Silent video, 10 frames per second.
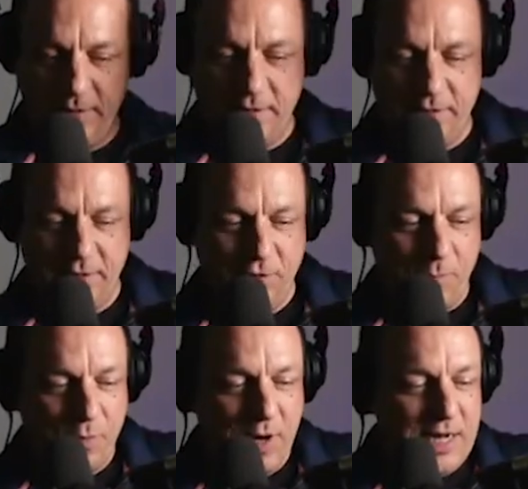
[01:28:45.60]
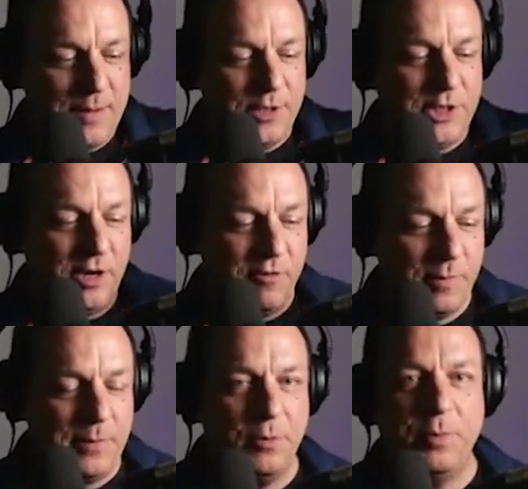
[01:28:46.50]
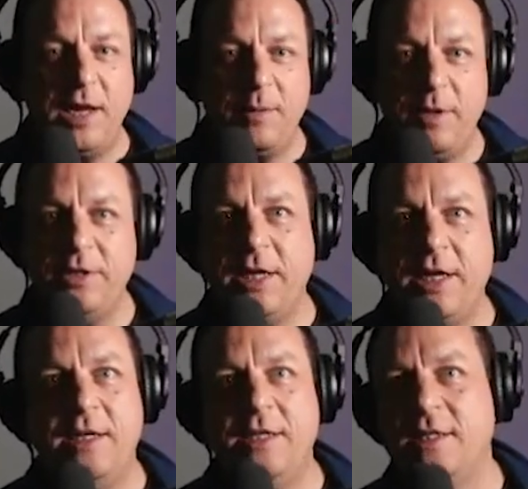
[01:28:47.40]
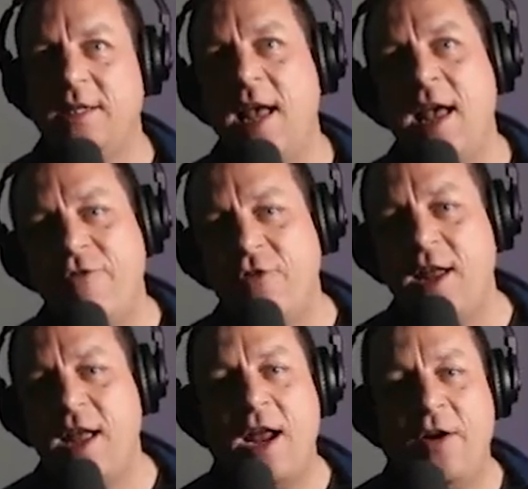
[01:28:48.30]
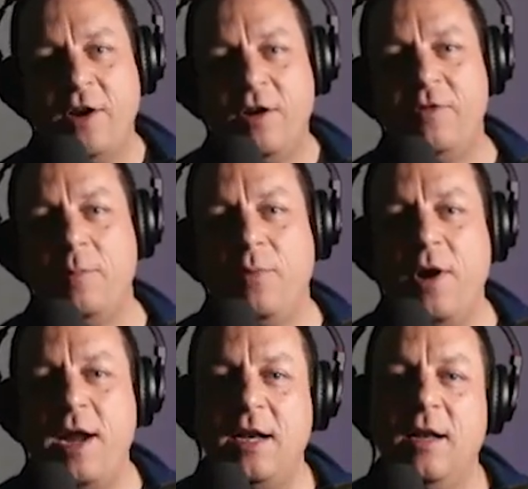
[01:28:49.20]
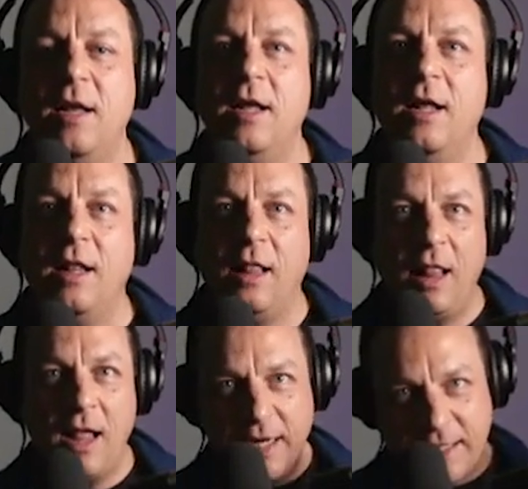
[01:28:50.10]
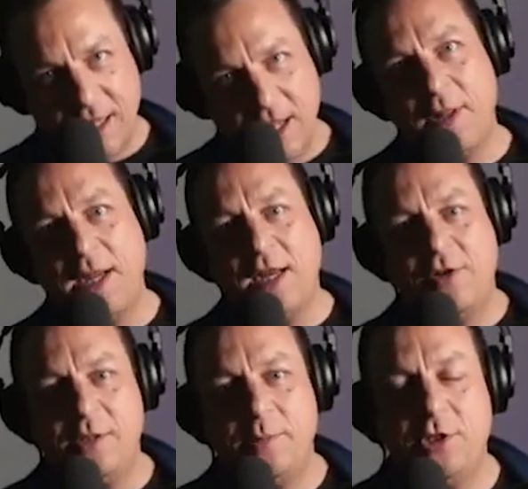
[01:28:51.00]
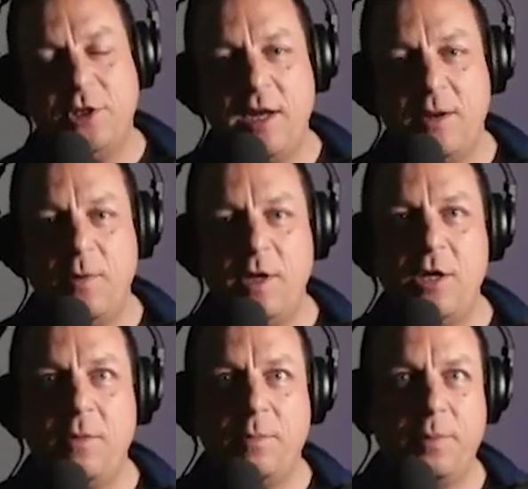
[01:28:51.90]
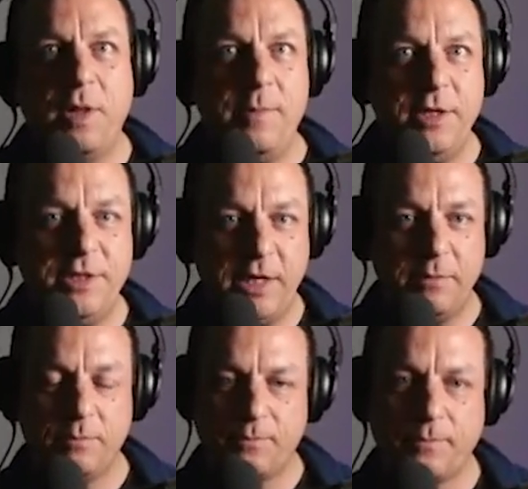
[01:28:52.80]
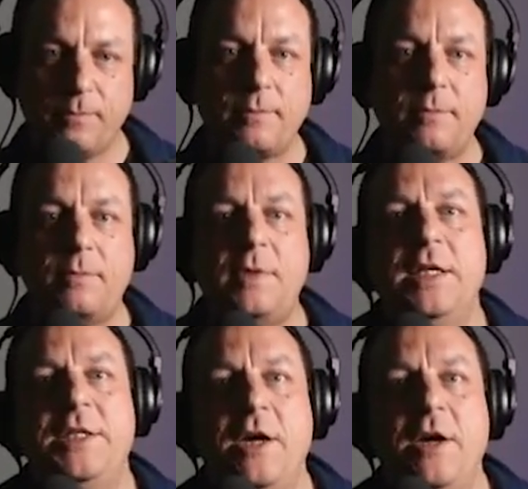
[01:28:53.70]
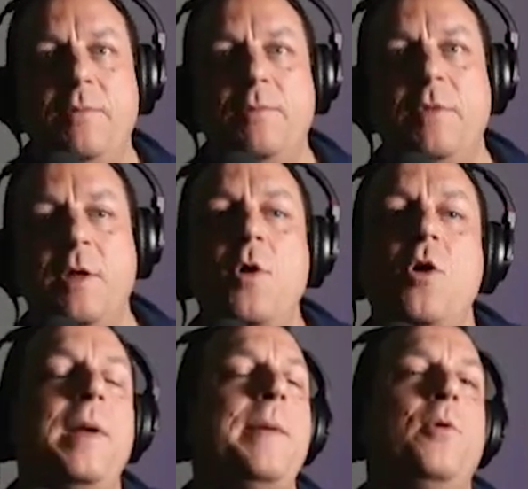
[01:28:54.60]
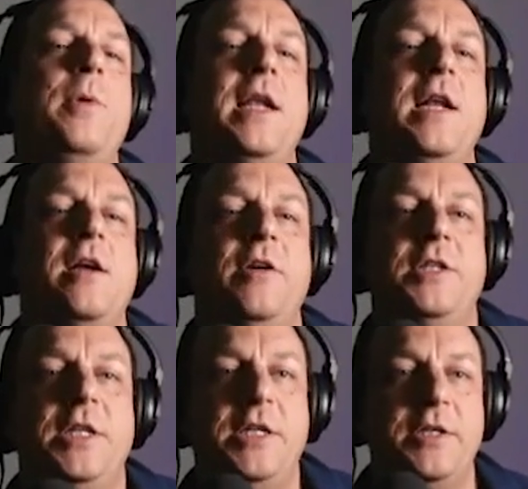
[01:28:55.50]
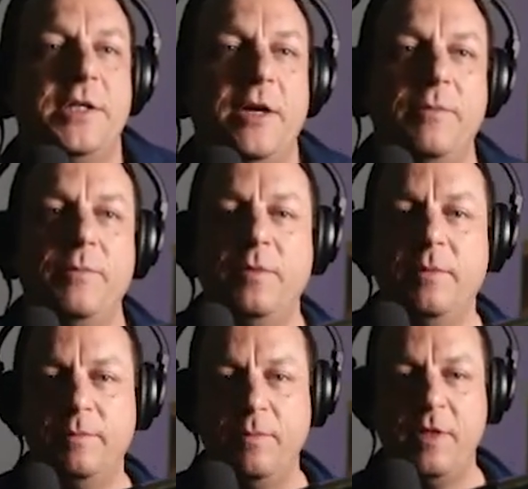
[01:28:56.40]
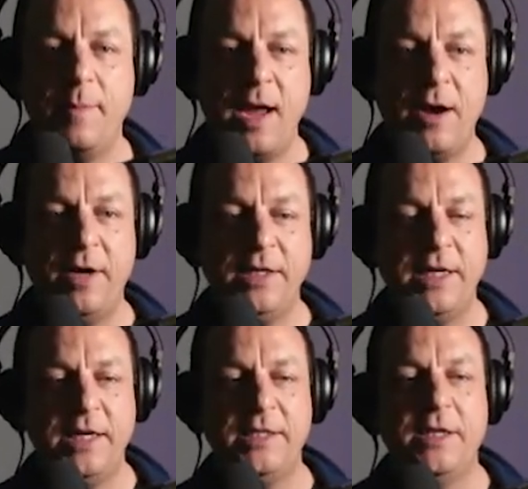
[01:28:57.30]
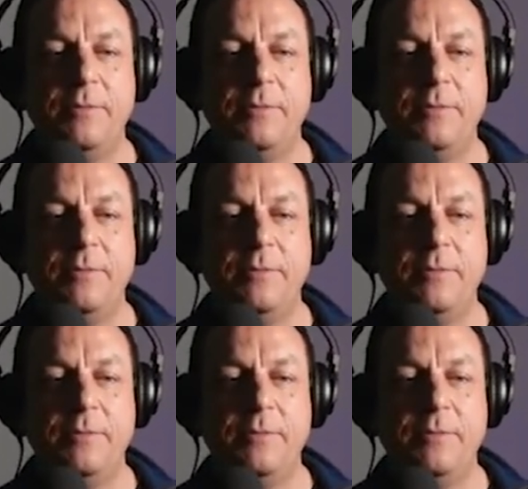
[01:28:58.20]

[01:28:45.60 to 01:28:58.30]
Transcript: sort of brain imagery of people playing music, it just, every area of your brain lights up like a Christmas tree when you play music. So the more people we can encourage to do so, the better, I say so.